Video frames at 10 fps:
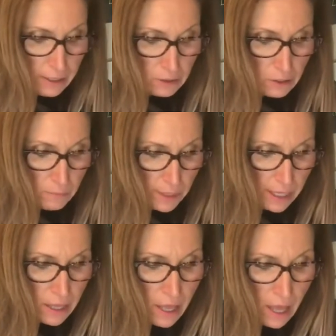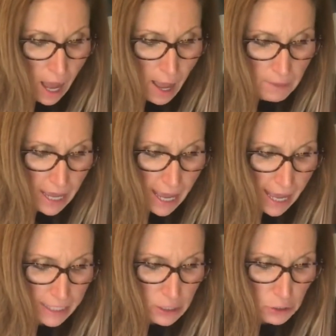a little bit, I'm gonna
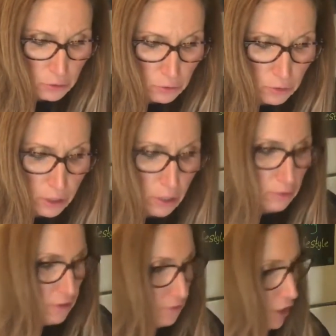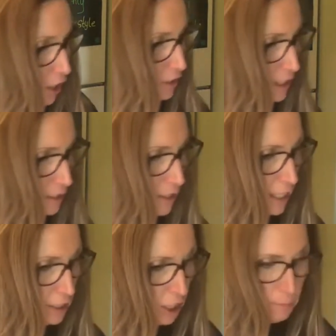add 2 cloves of garlic that
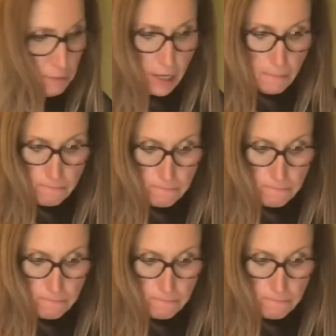I chopped up.